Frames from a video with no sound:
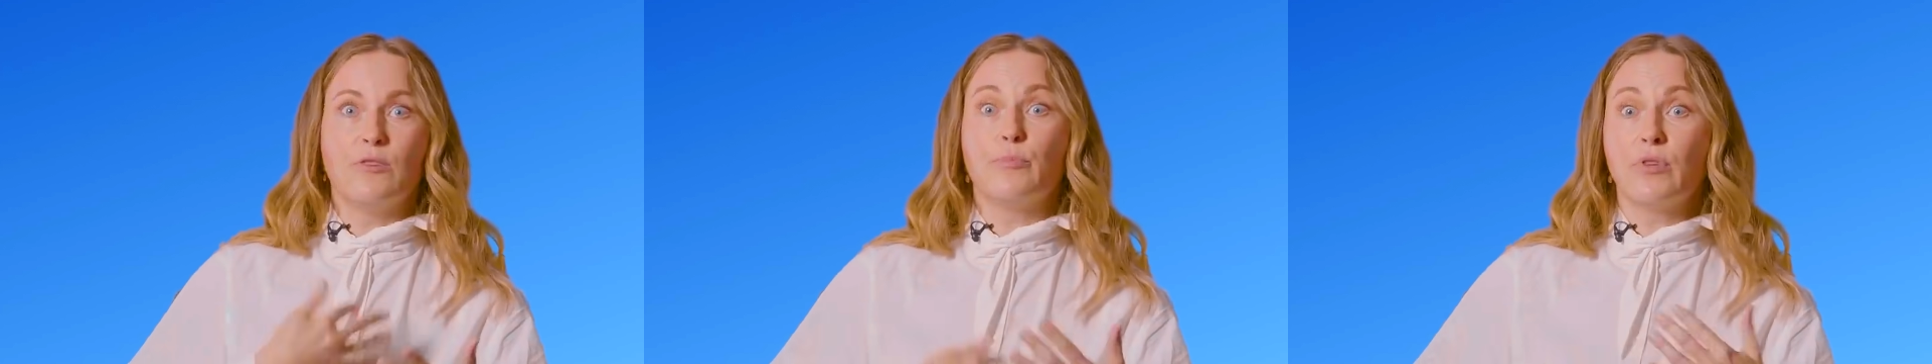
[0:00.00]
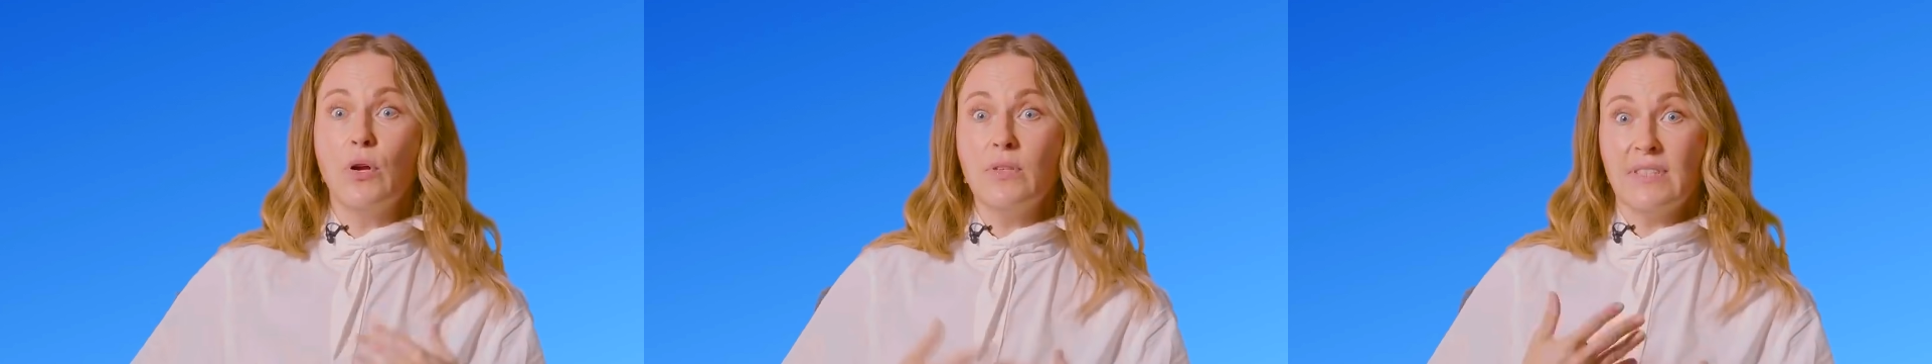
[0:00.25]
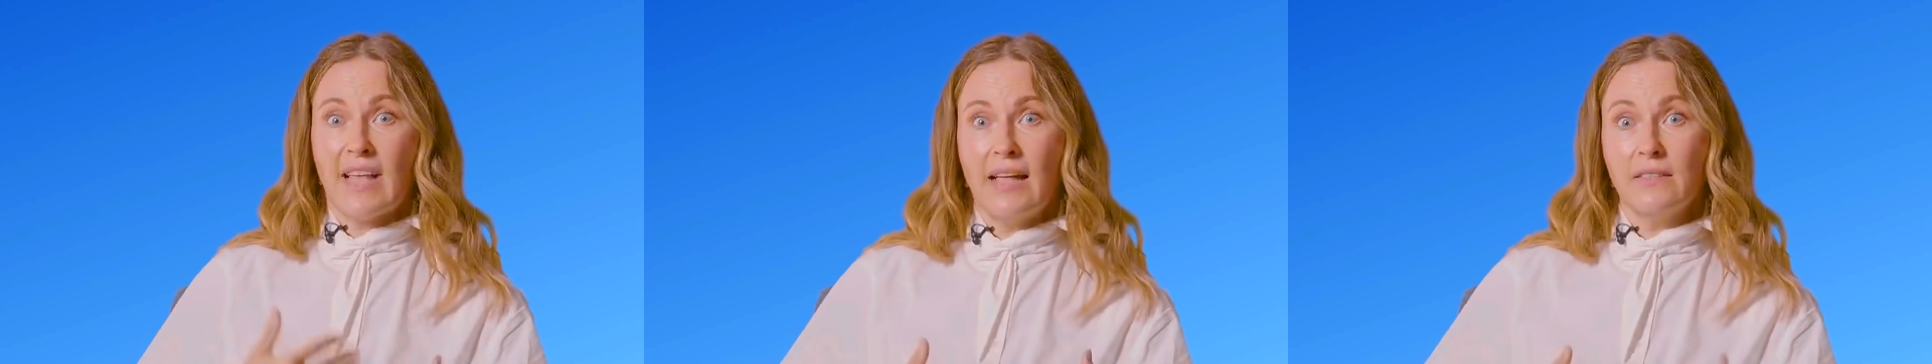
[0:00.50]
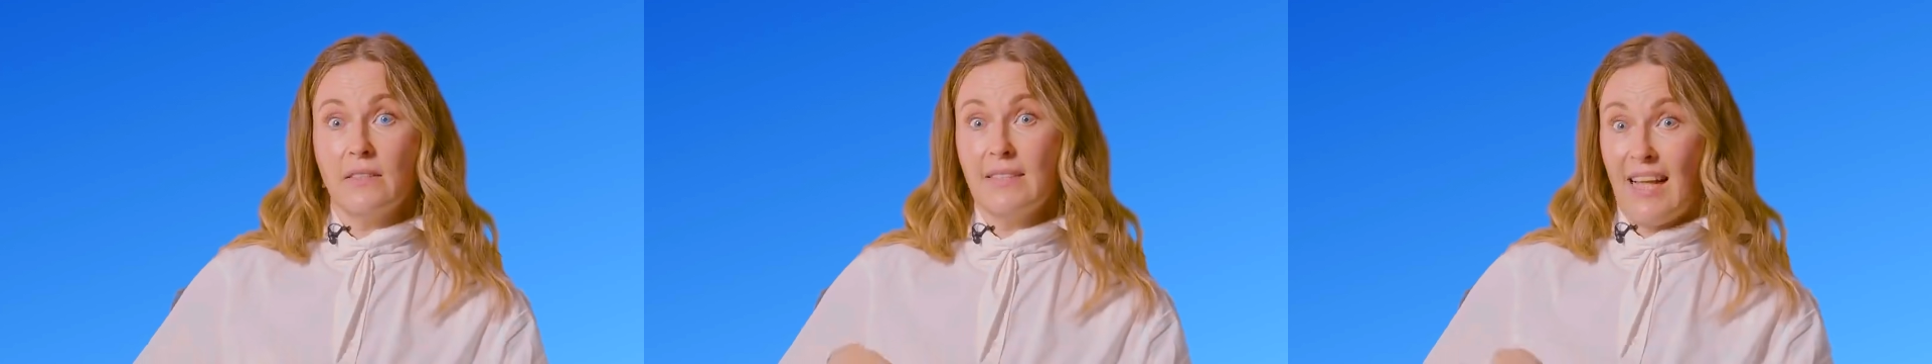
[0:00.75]
and
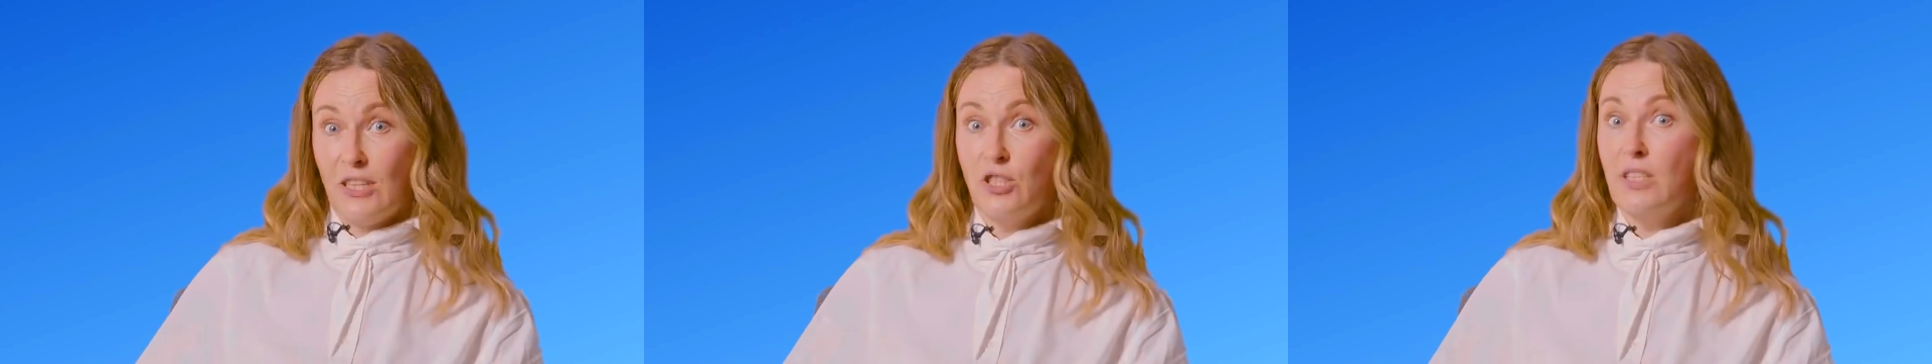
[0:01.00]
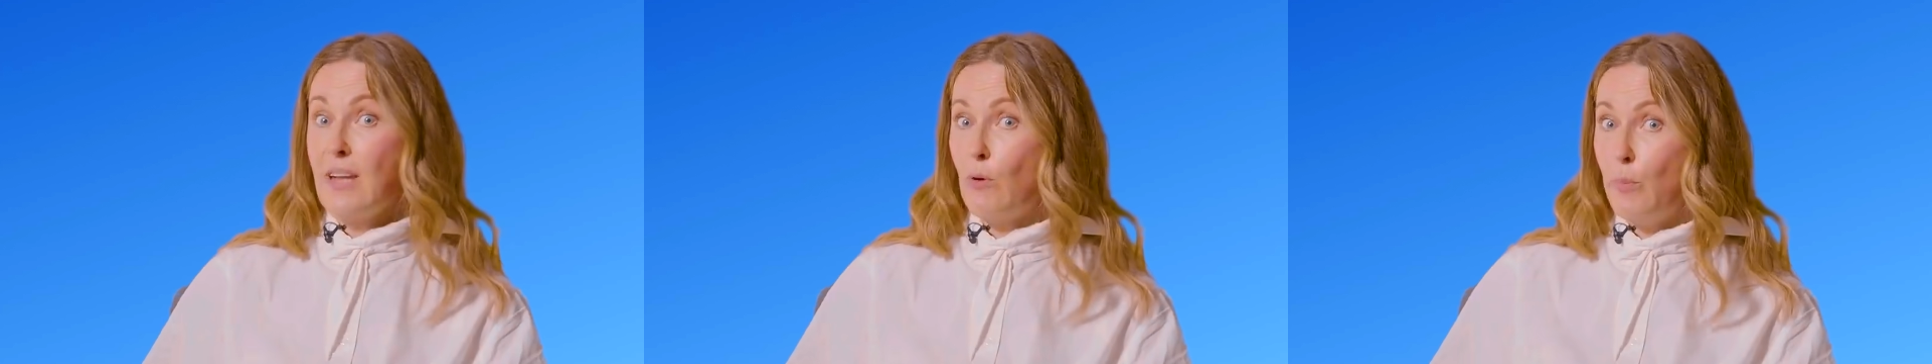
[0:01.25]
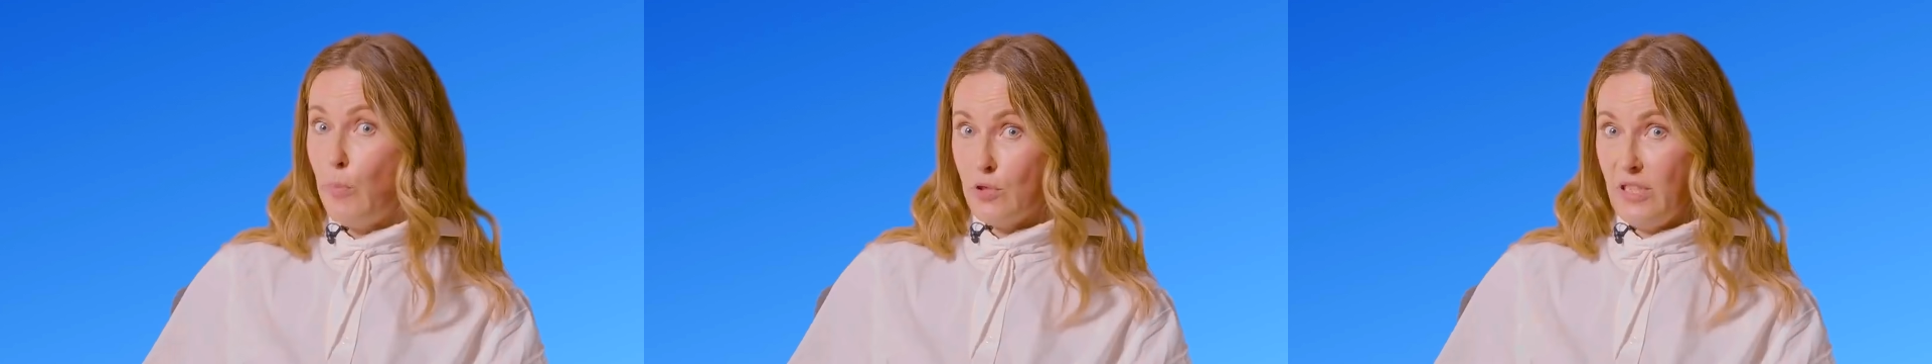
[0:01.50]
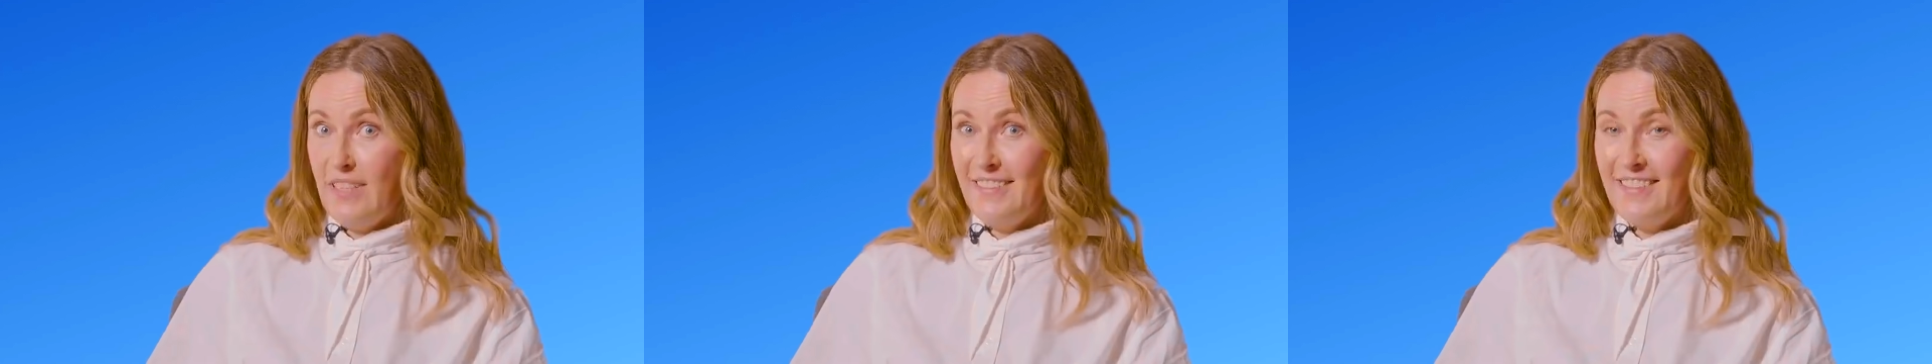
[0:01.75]
processed is actually in our
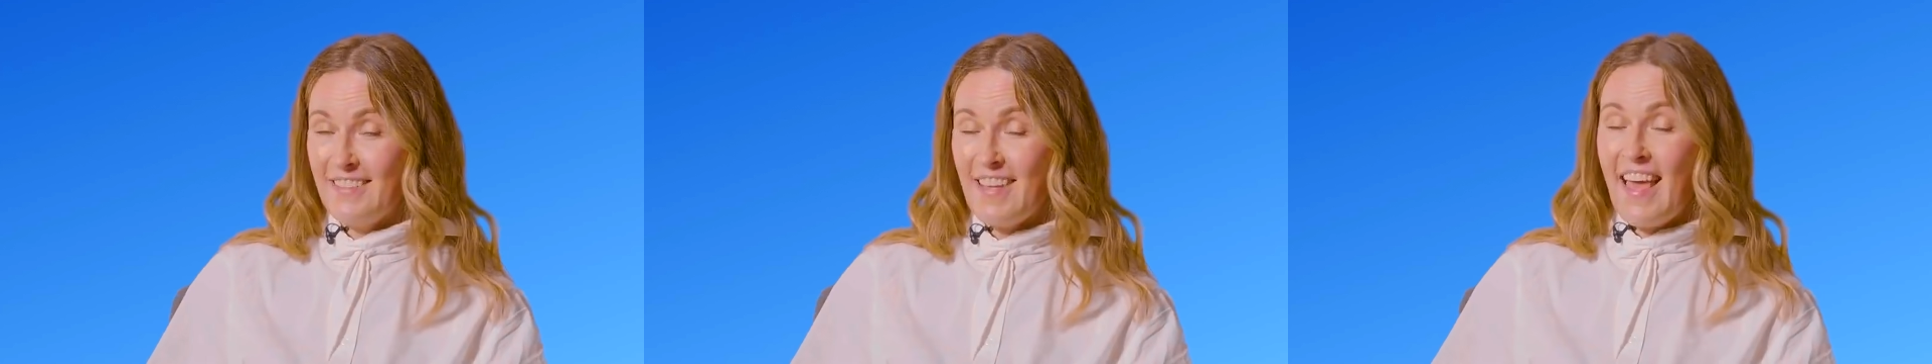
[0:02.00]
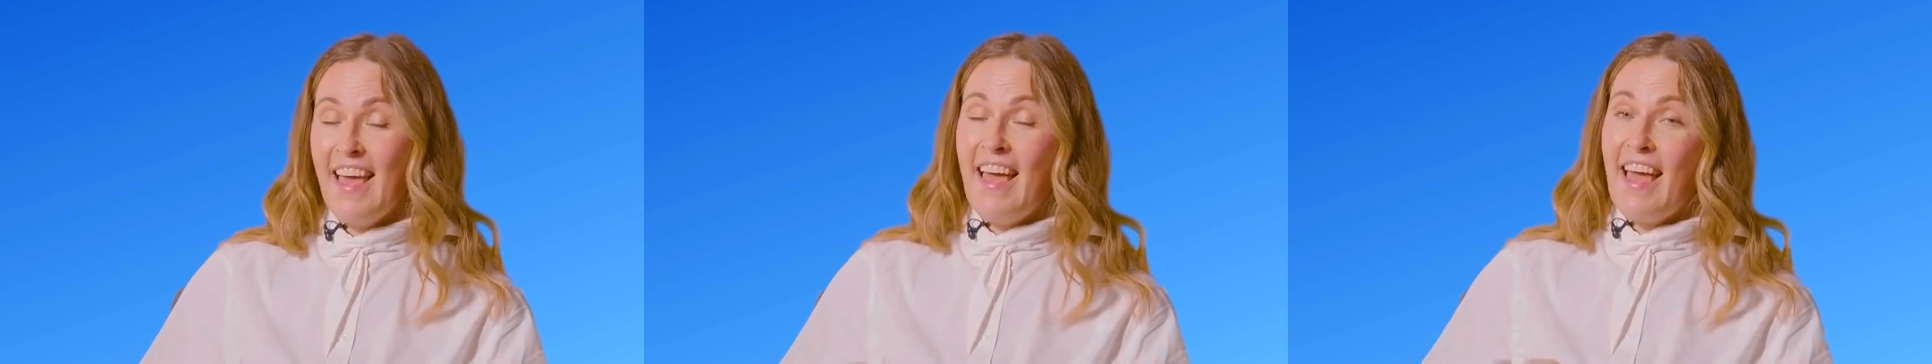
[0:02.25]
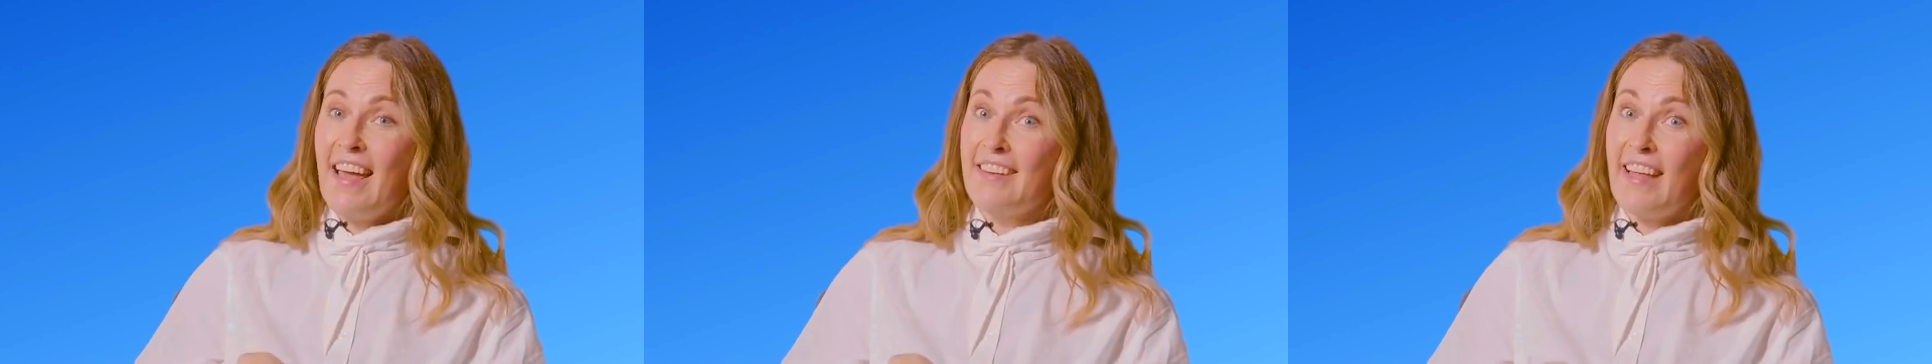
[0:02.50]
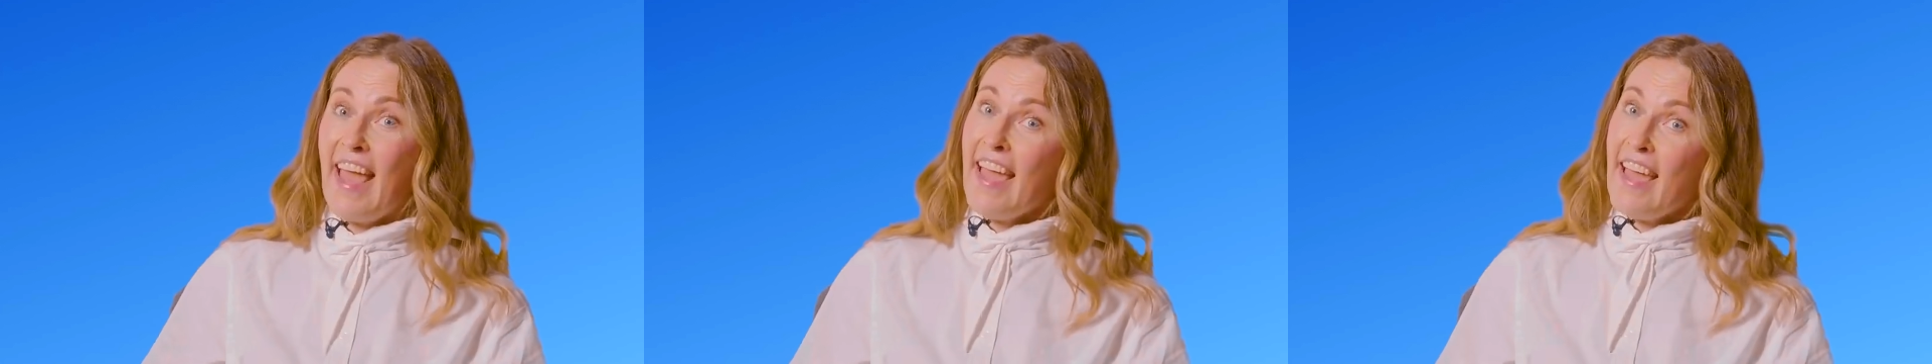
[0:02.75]
bodies. And